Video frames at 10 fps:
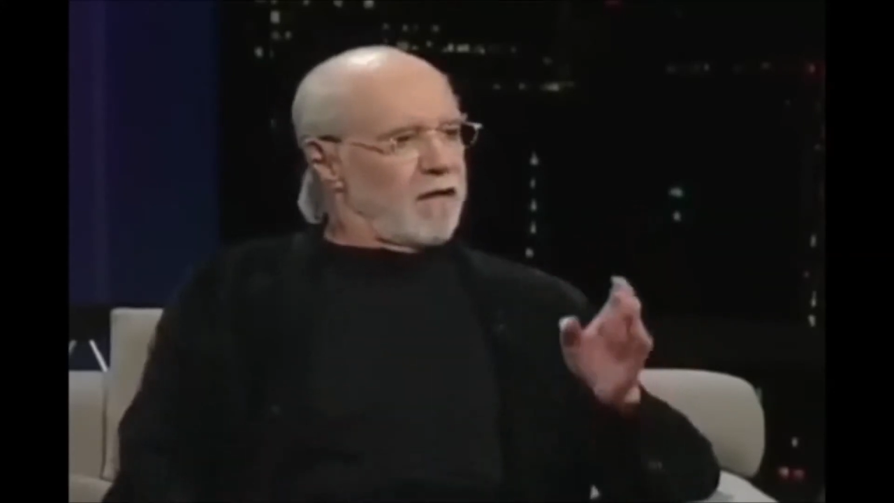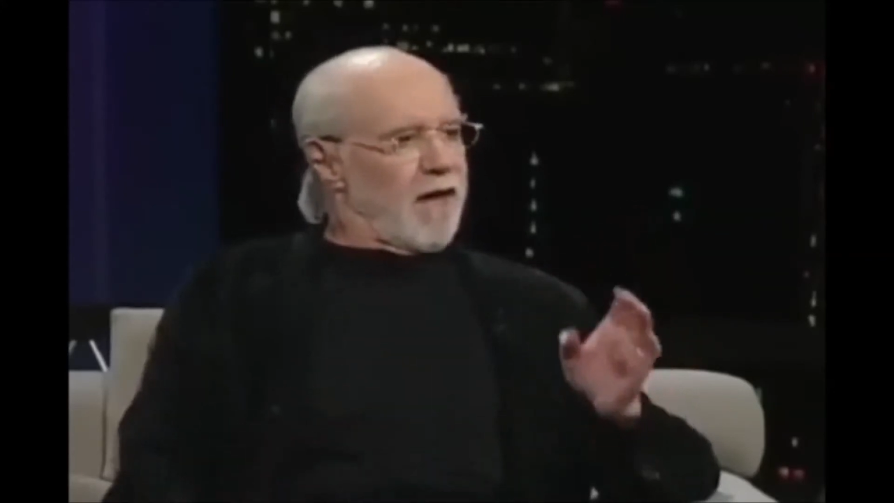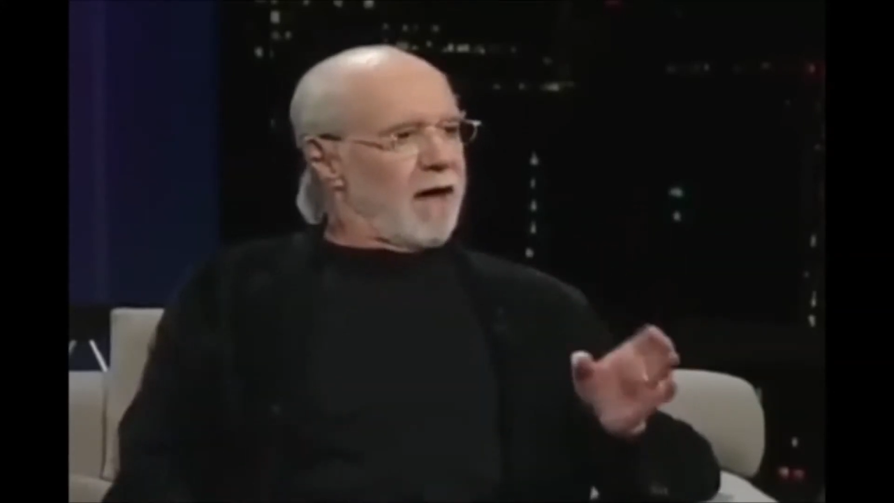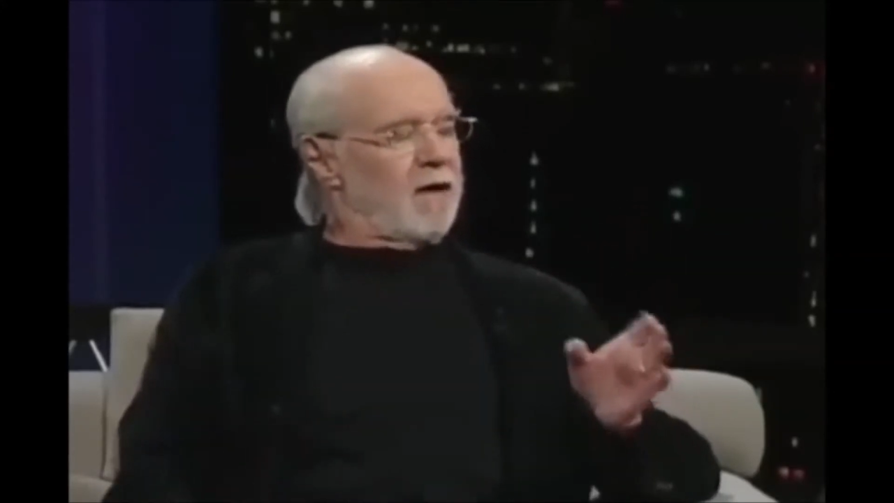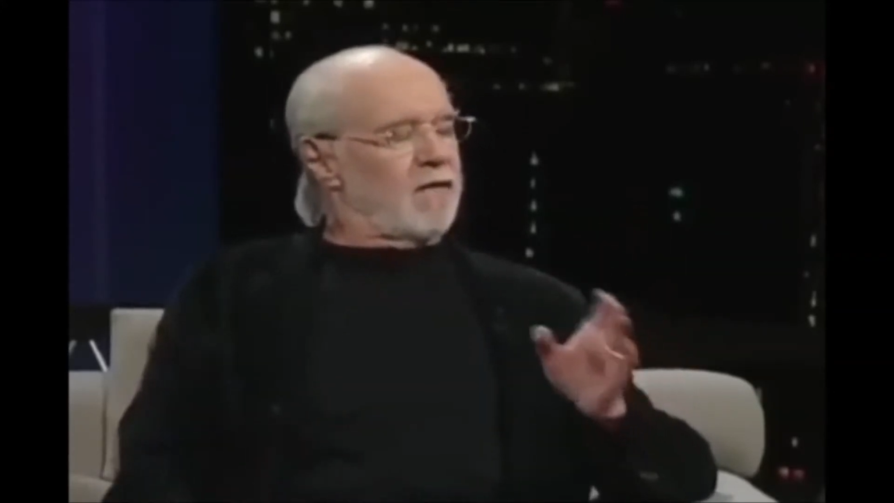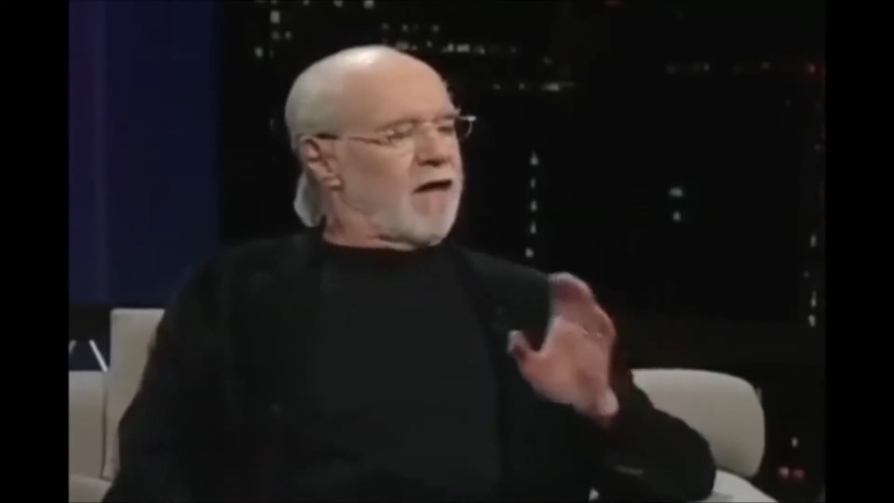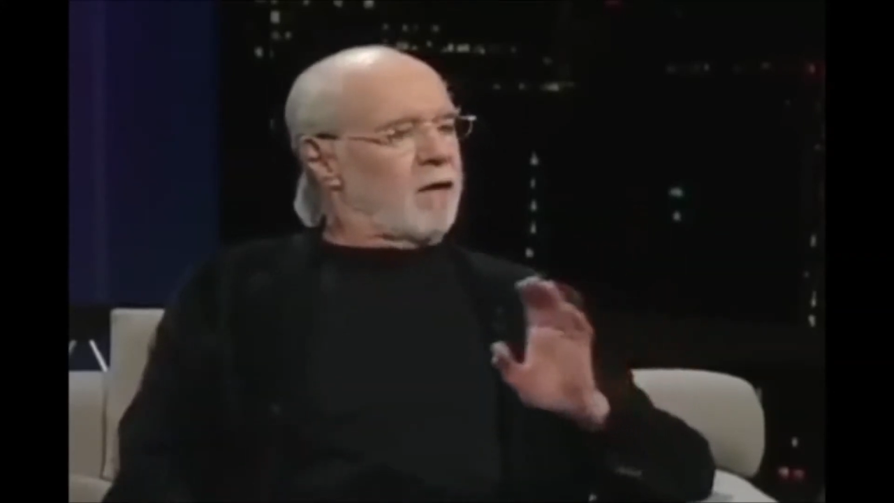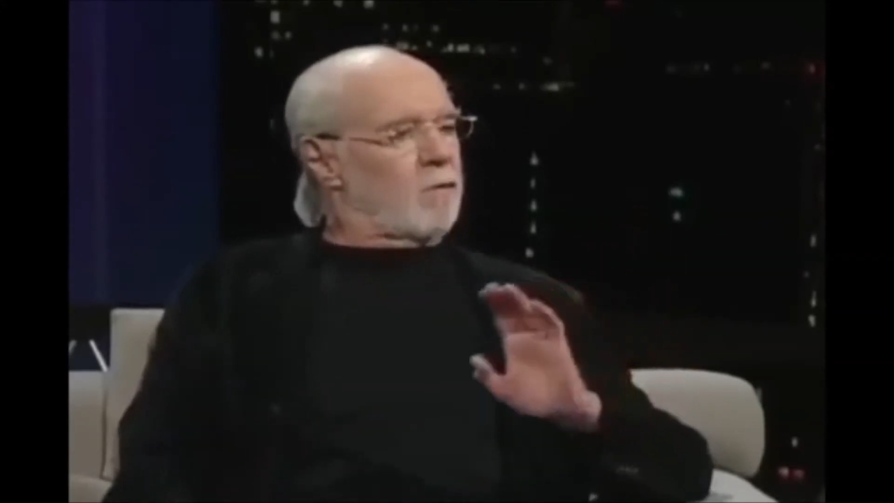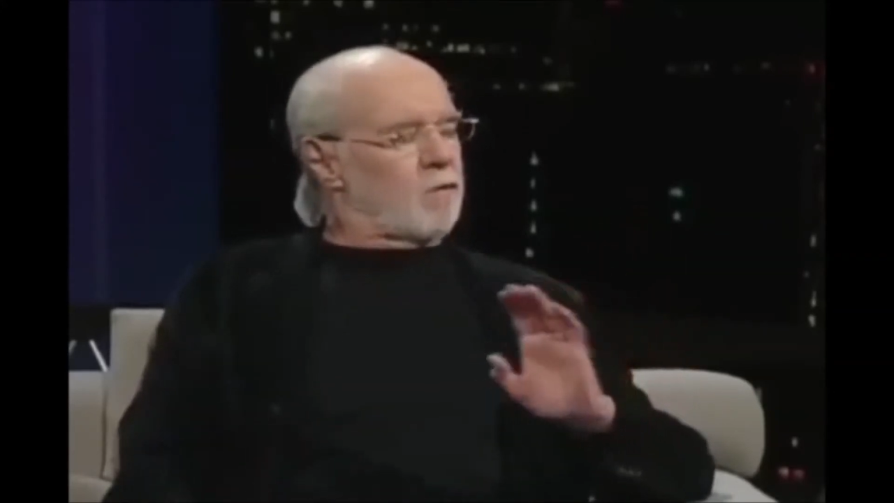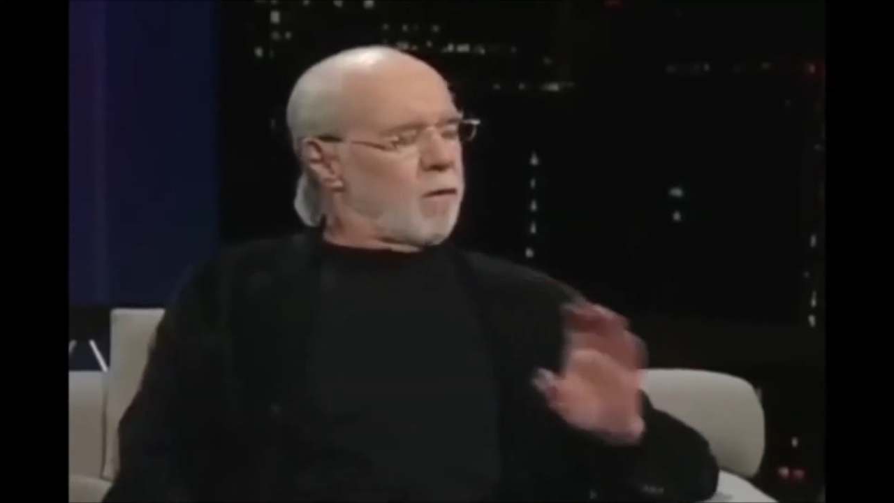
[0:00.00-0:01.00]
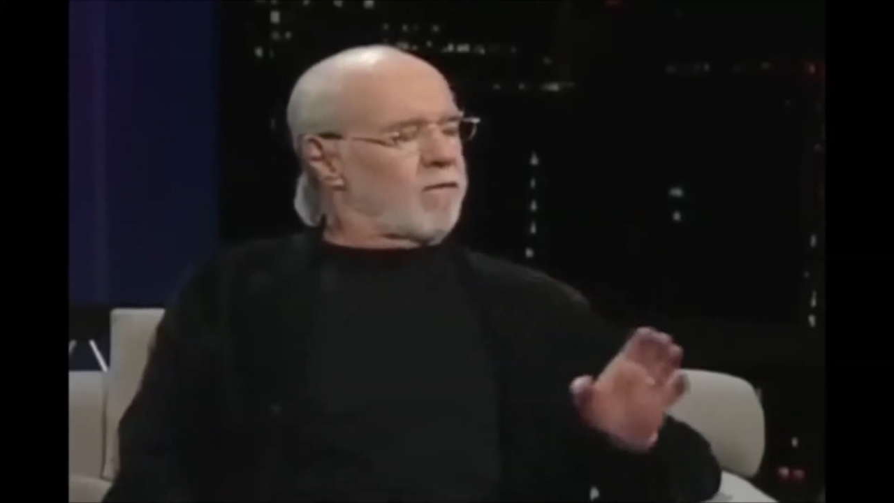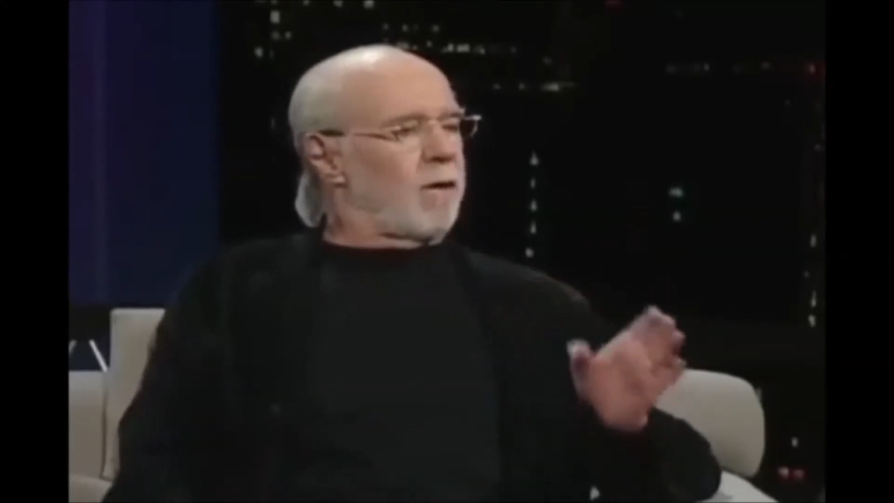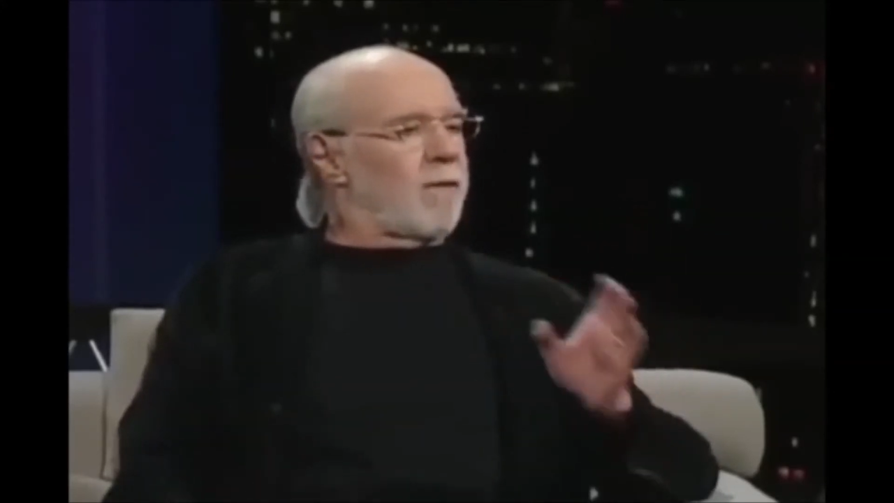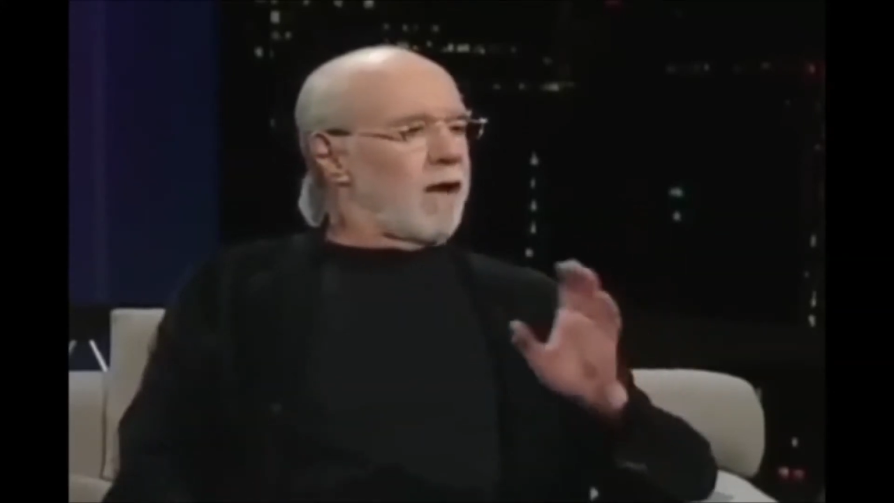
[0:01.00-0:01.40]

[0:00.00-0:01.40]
That was whipped up.